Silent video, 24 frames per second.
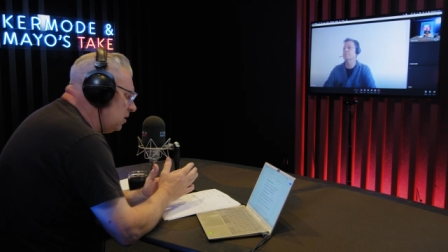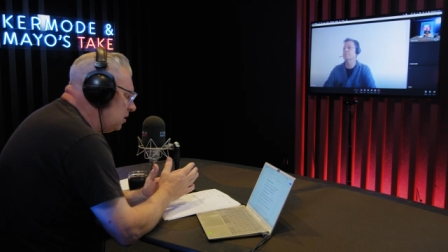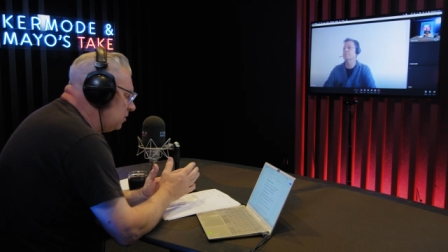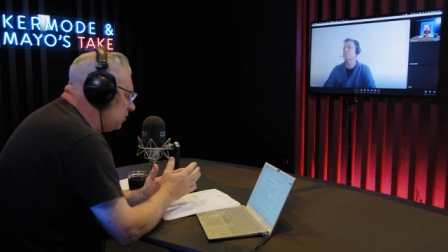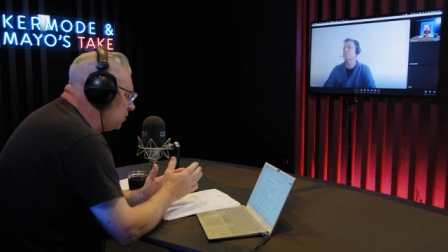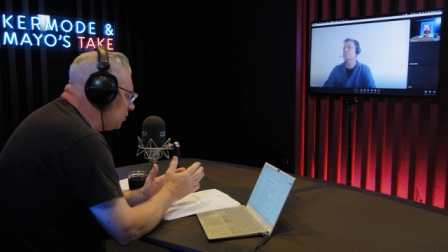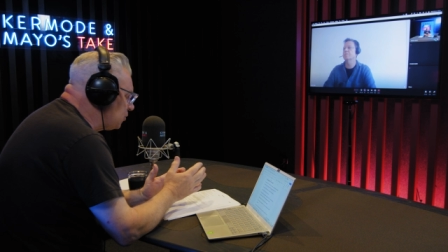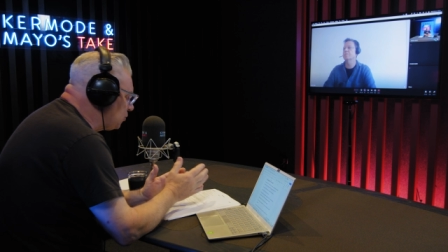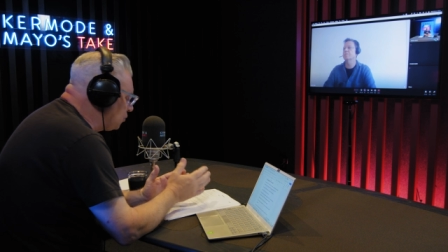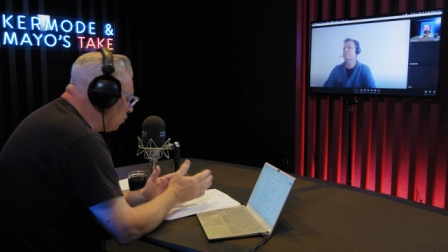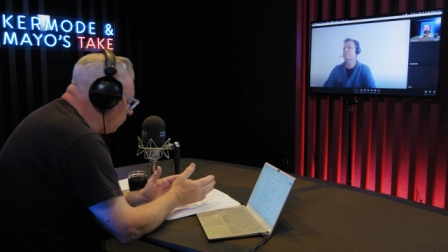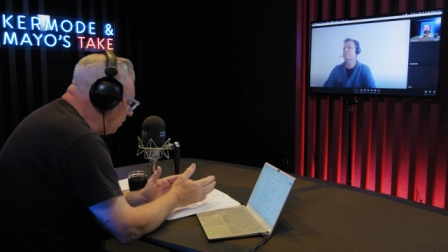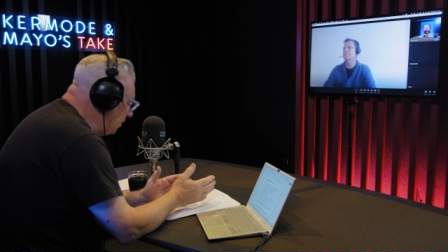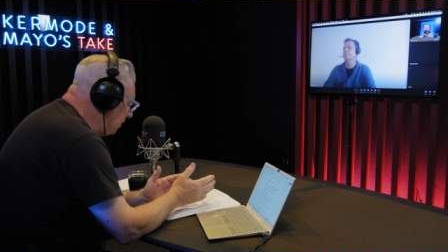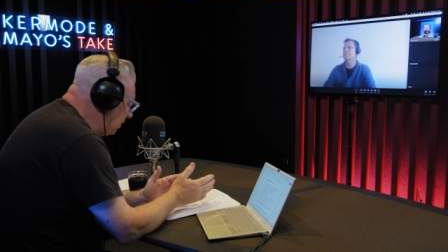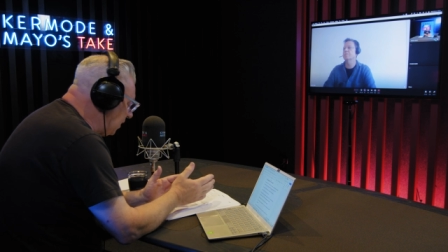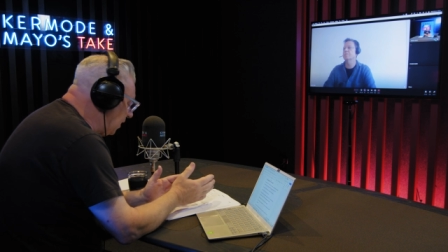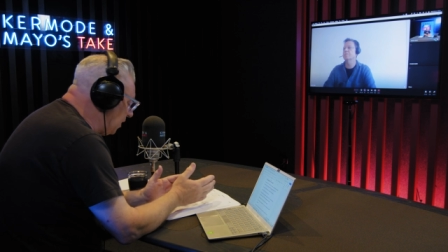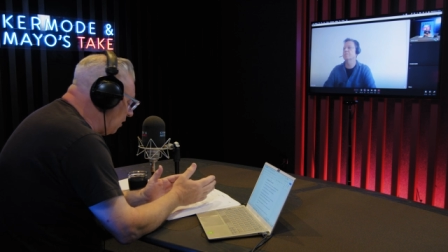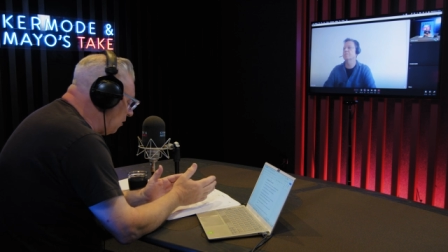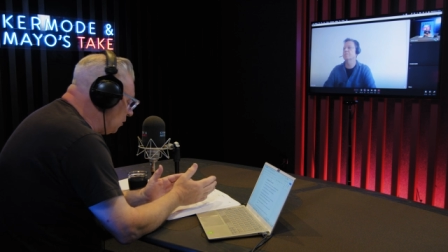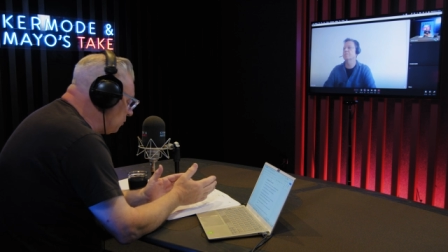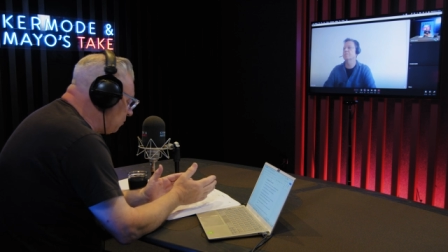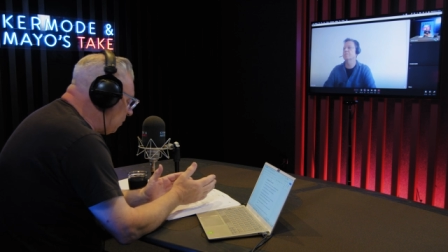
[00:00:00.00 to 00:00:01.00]
The story
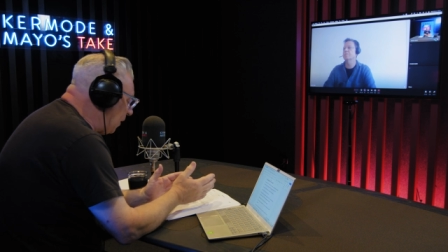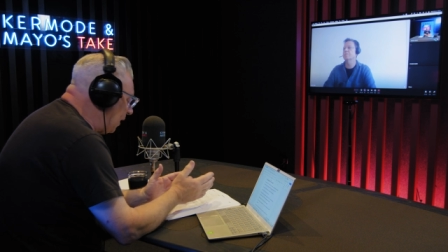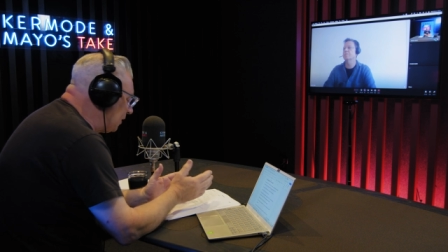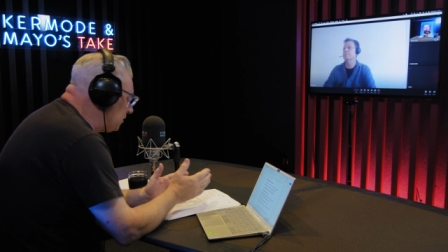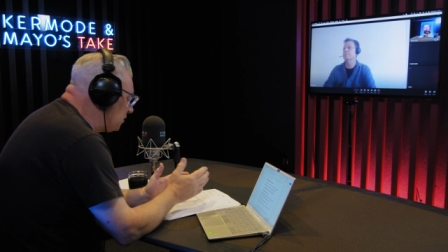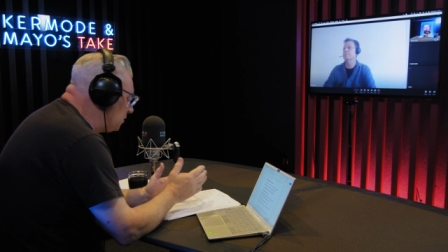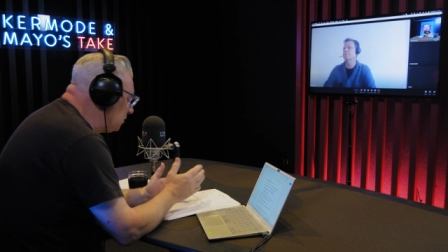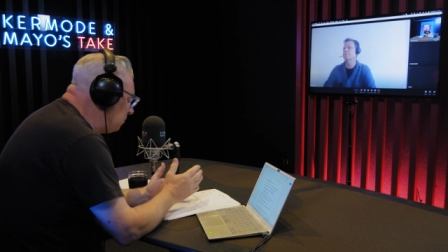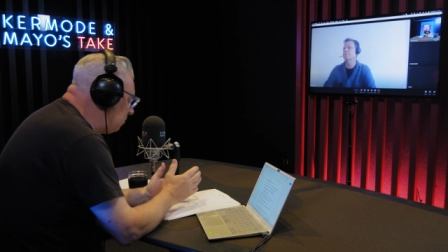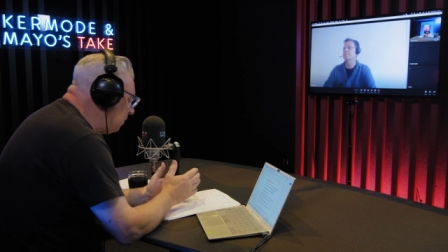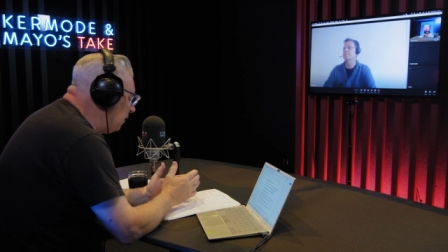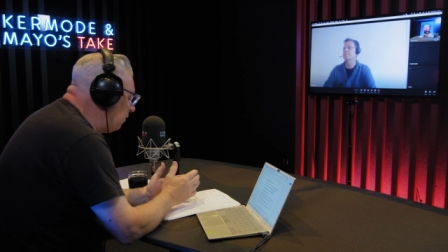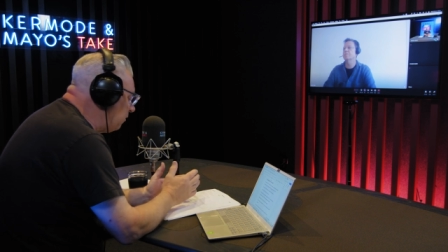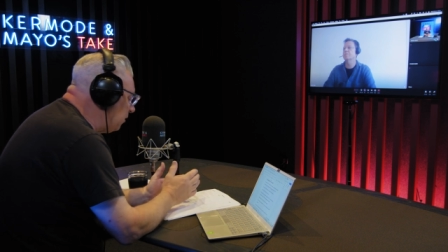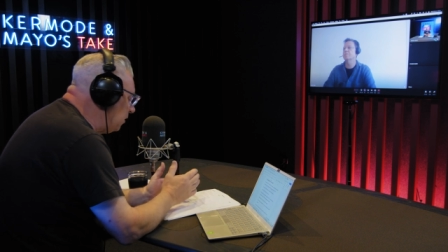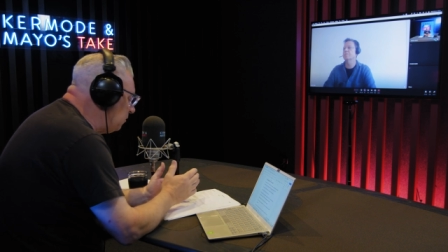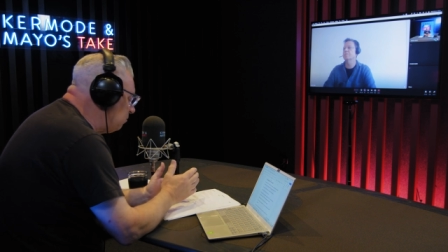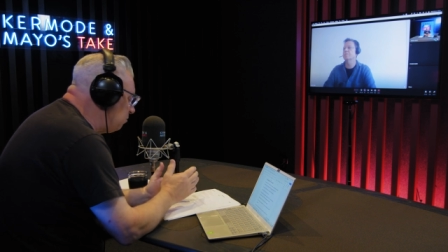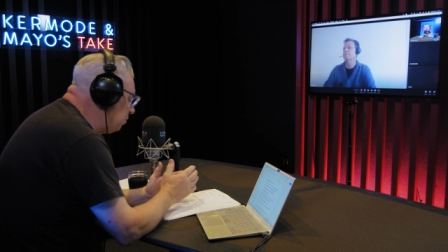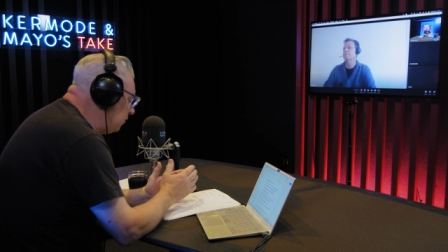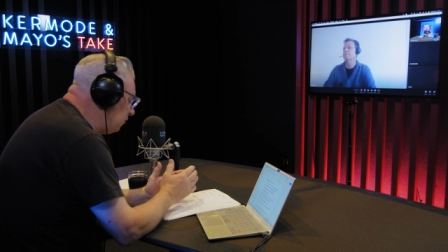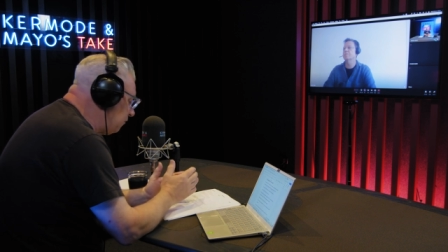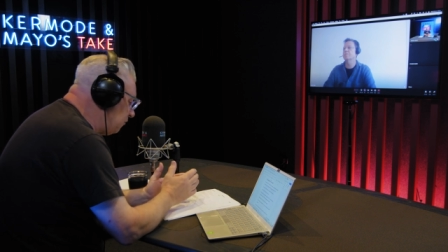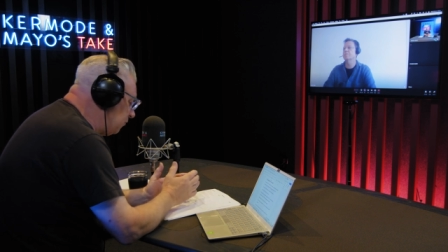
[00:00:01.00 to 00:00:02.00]
then goes back to the
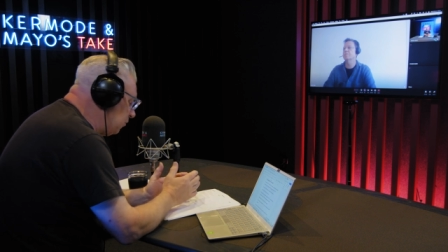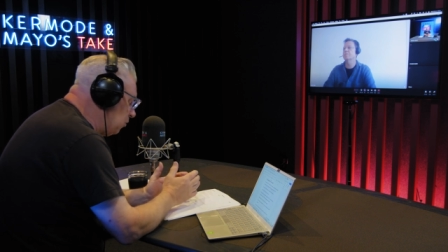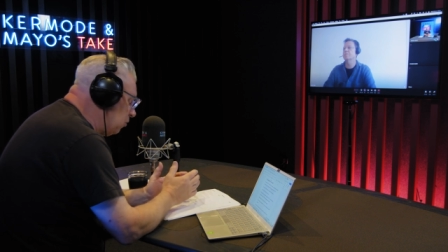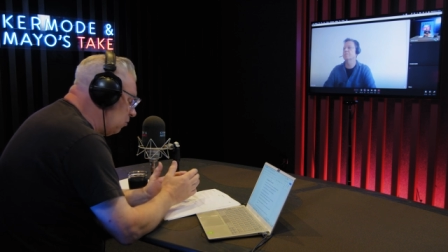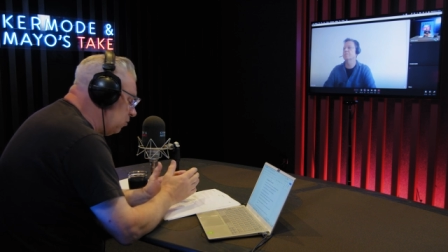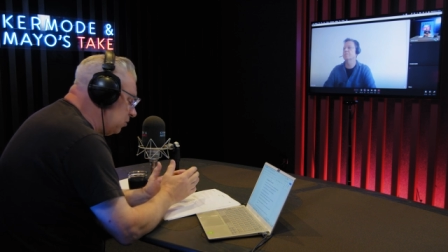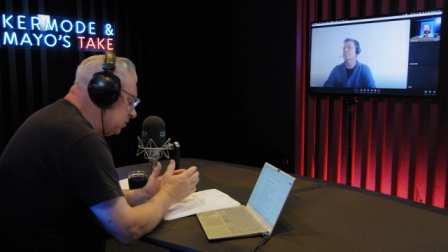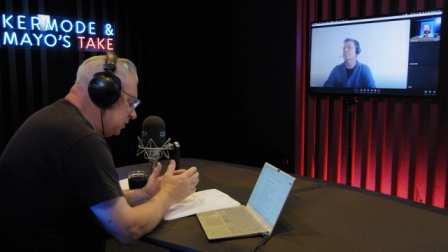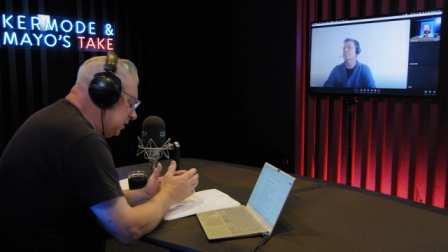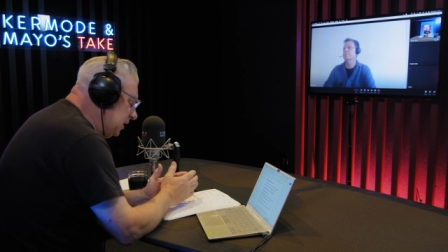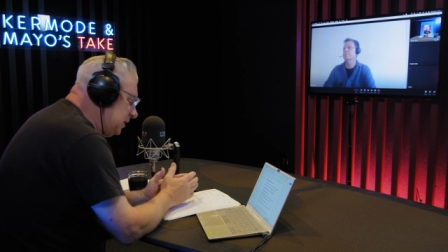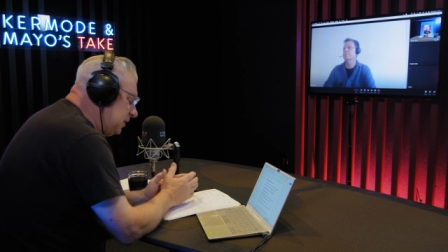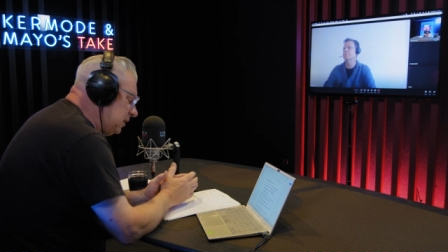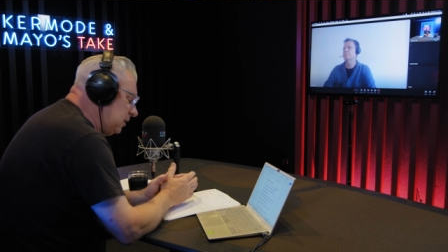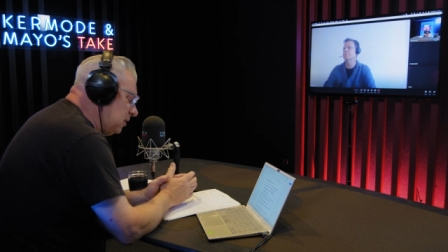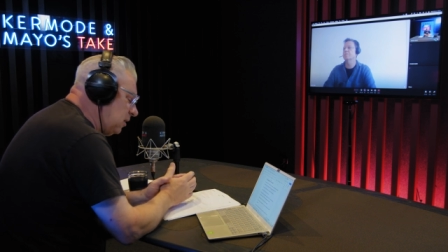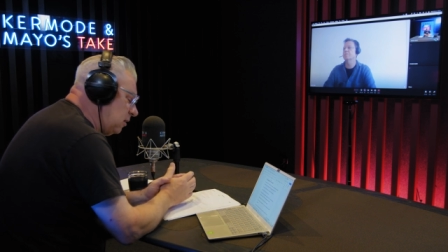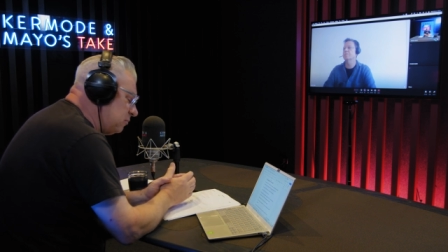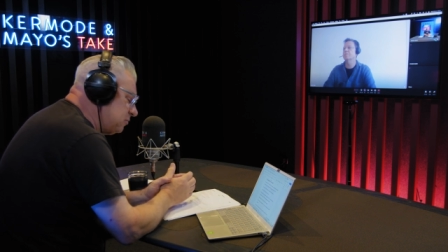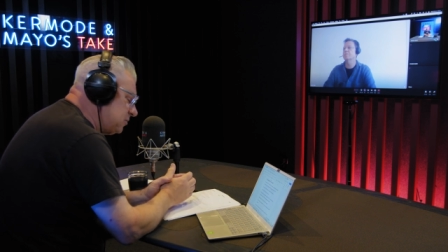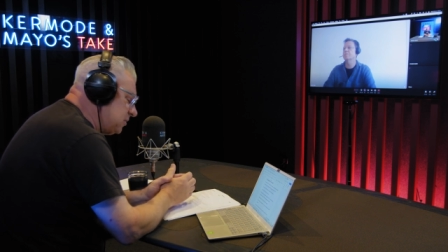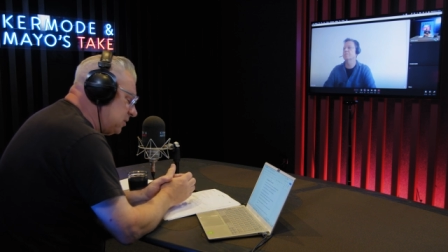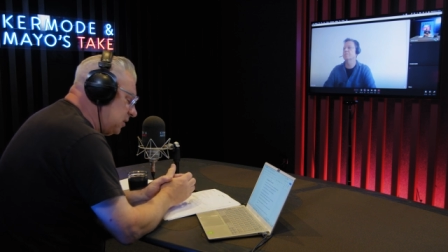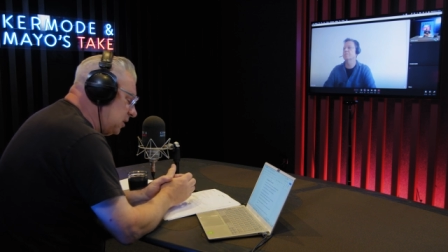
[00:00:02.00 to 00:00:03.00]
period before, leading
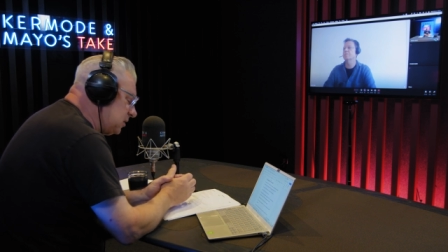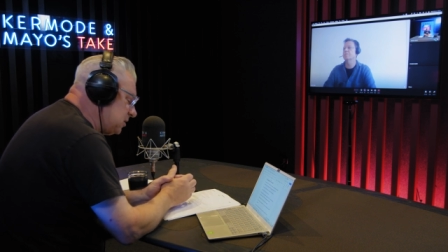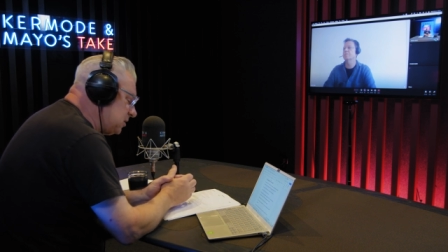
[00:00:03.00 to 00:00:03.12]
up to the